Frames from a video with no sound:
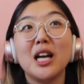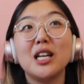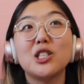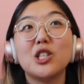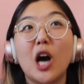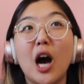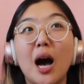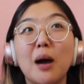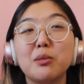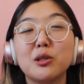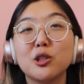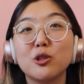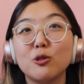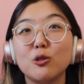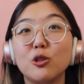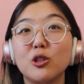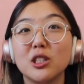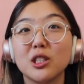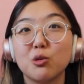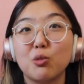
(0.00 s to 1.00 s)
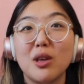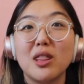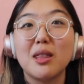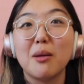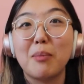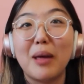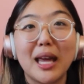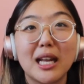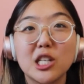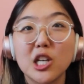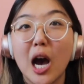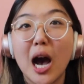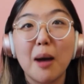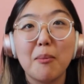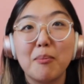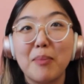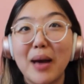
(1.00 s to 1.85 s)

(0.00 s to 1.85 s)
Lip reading: top schools with the like top